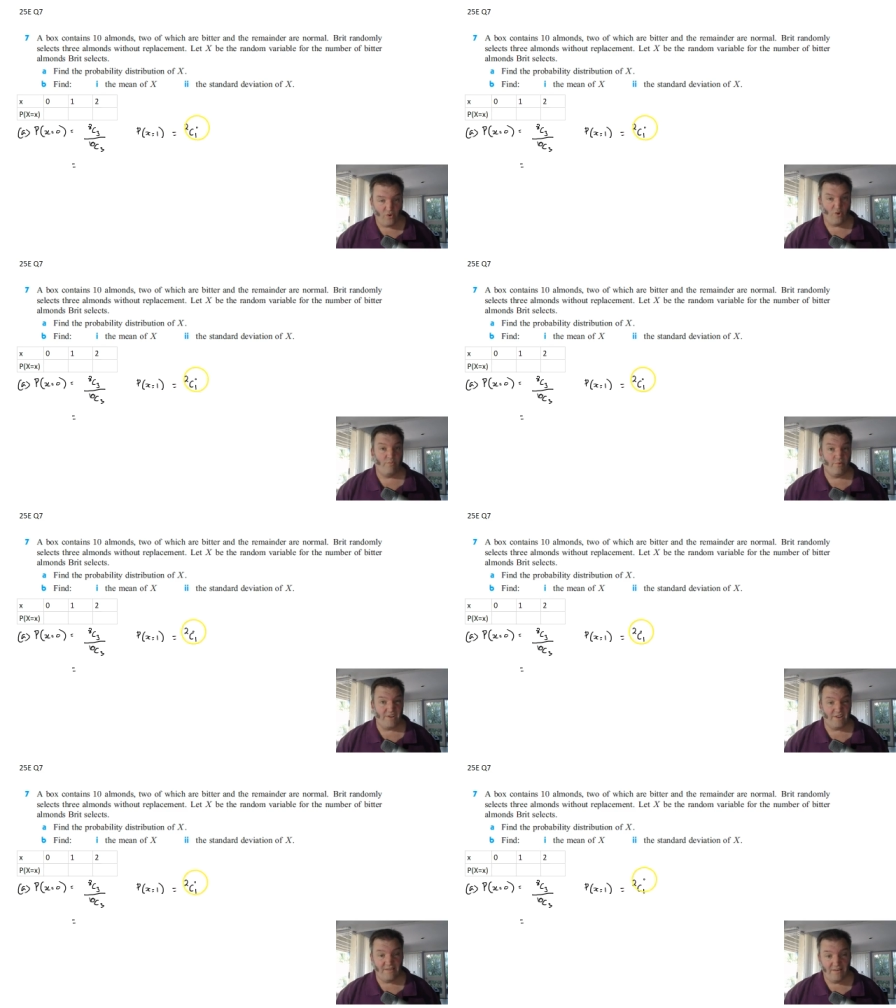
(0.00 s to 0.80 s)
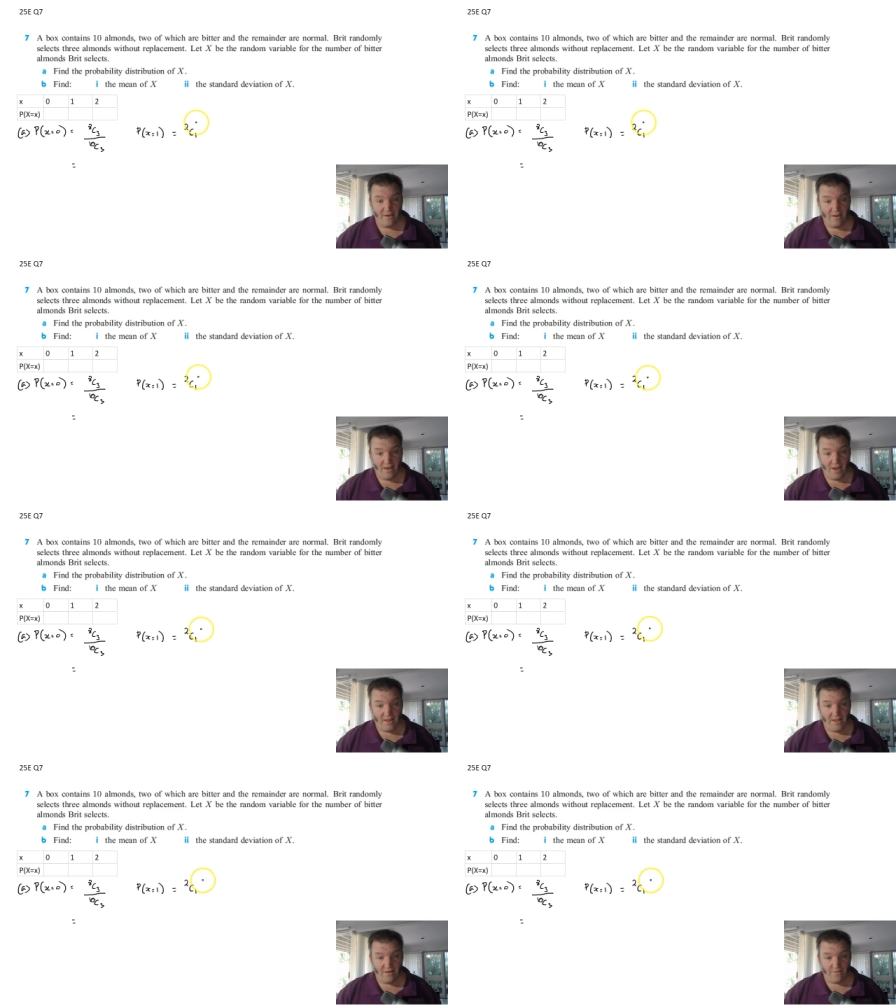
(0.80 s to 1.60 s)
or Brit is,
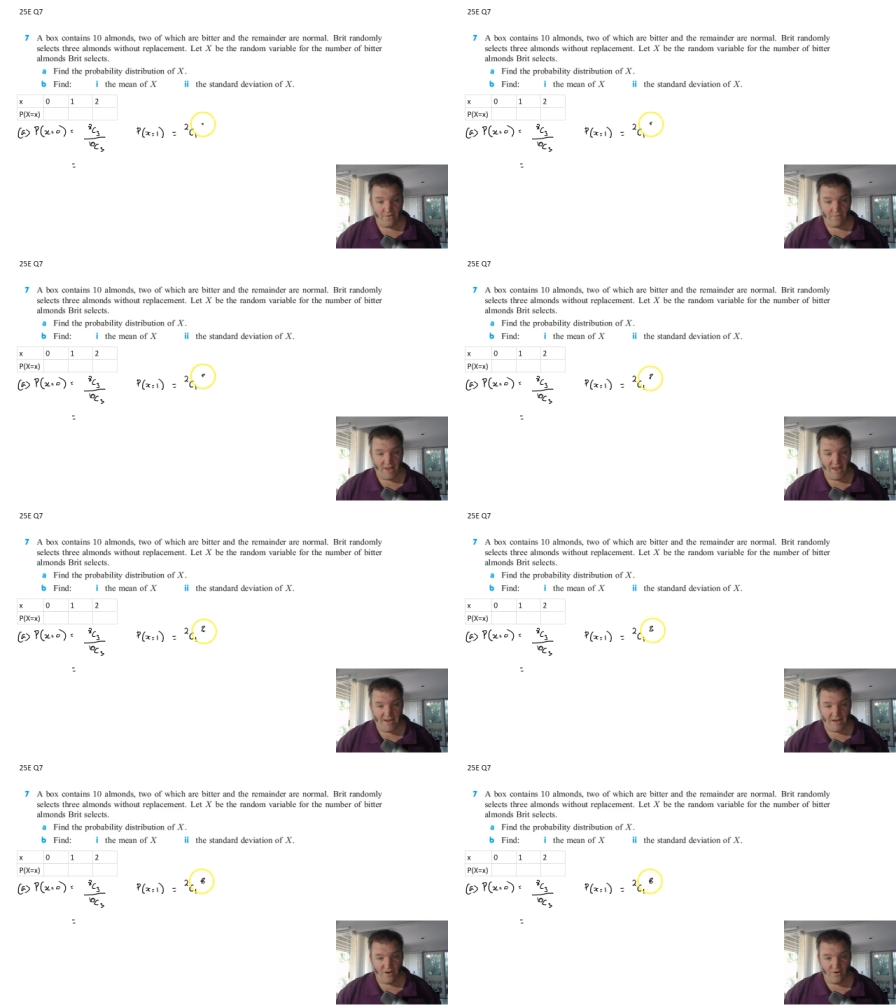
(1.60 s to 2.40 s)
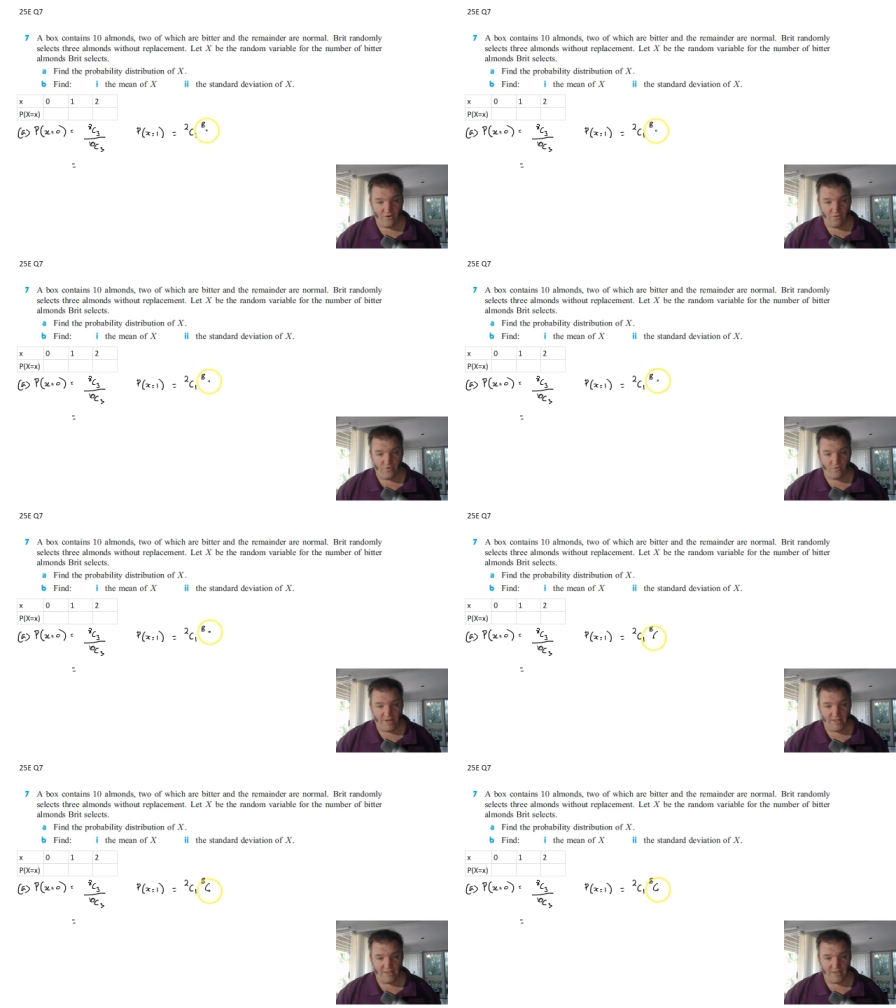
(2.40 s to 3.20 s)
and then from the 8 normal
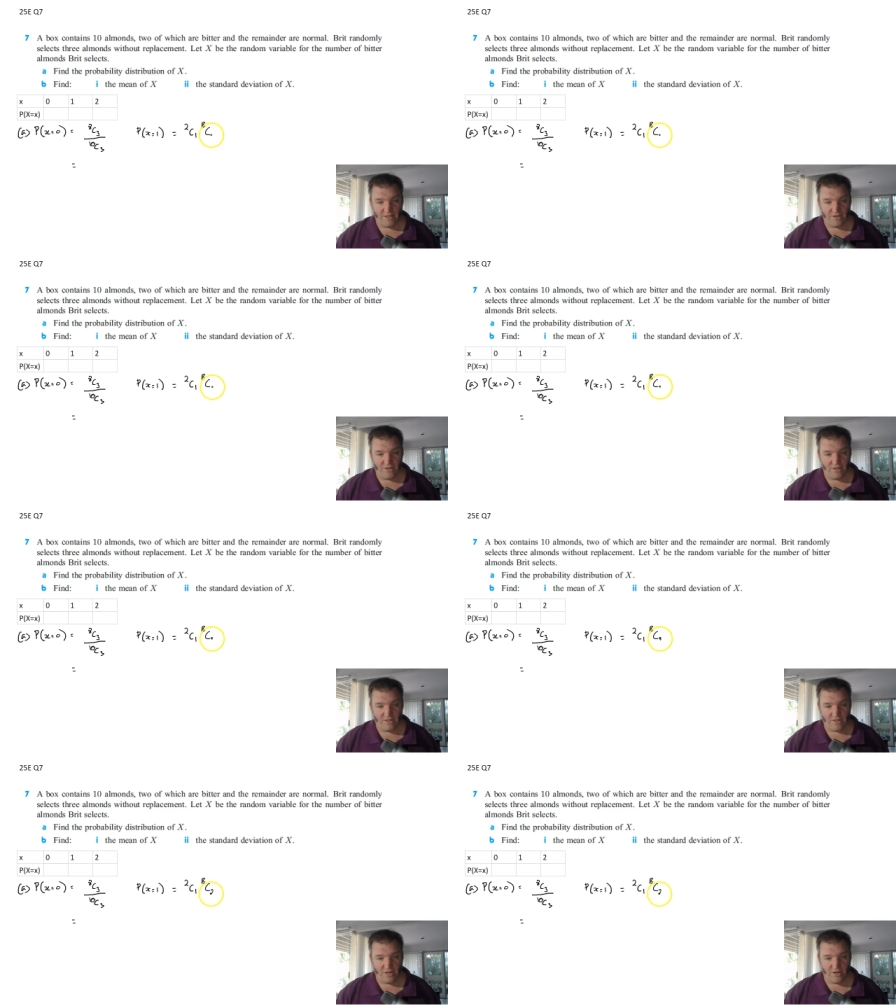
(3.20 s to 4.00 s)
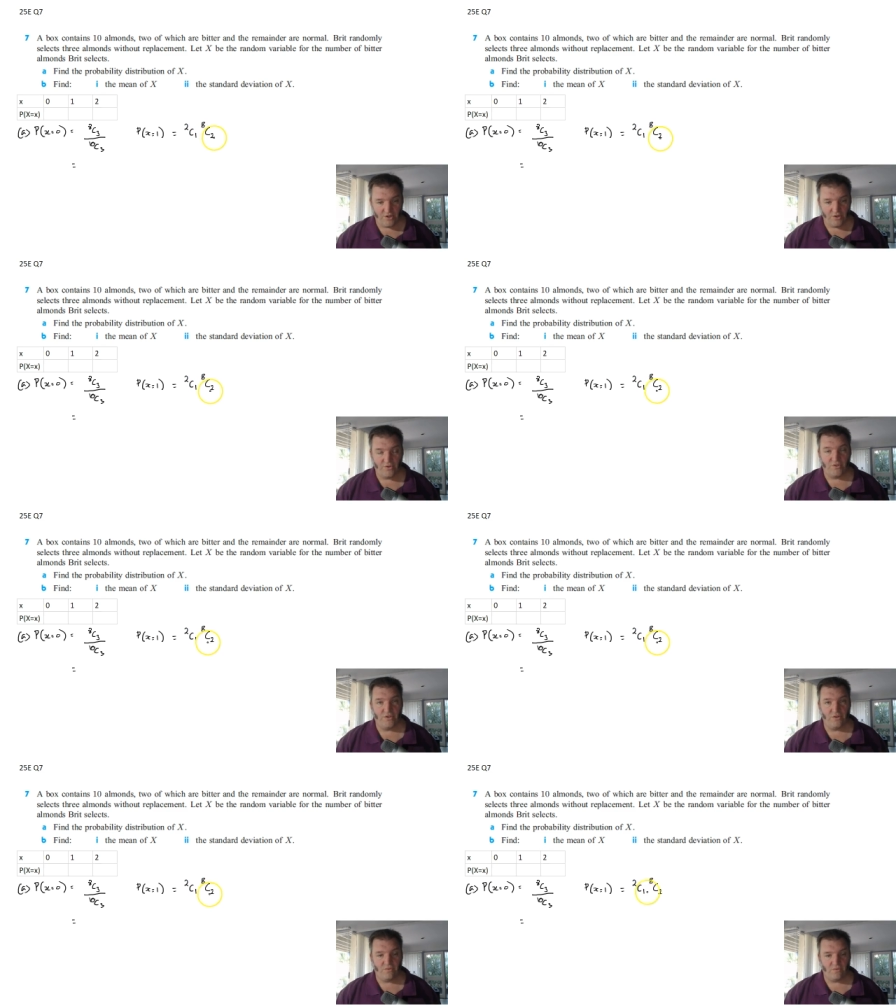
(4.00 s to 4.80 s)
ones, she is going to choose
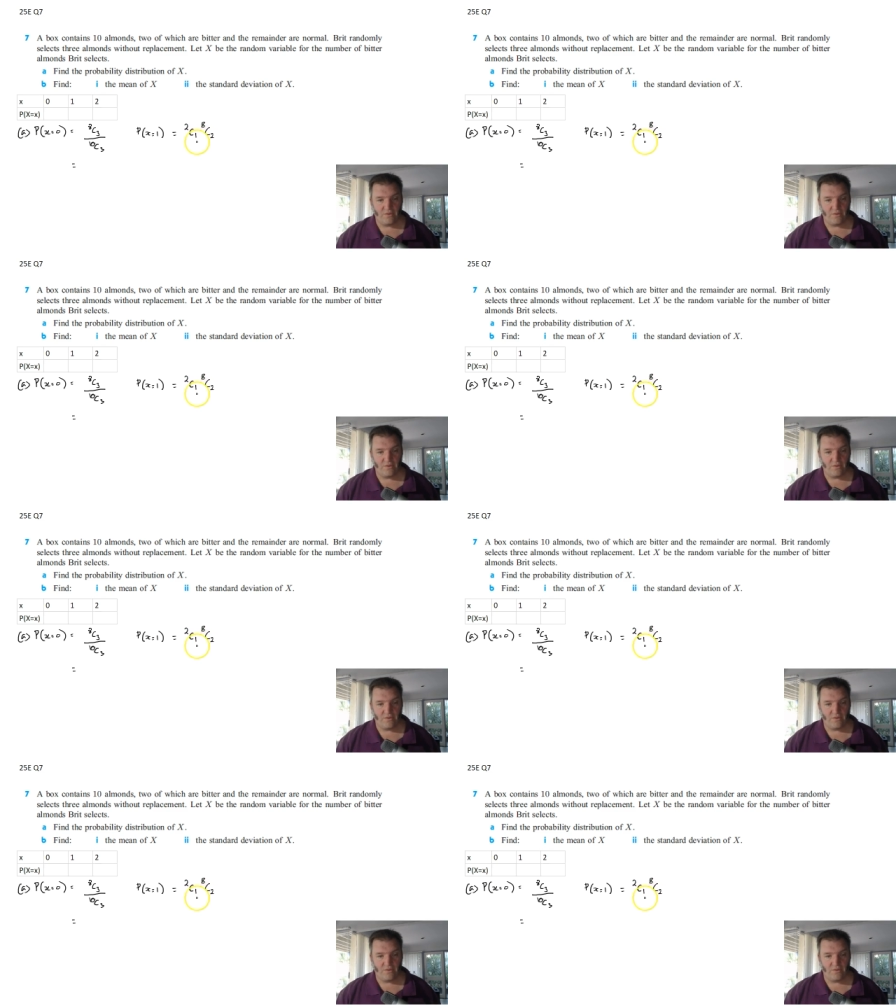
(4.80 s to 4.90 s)
2.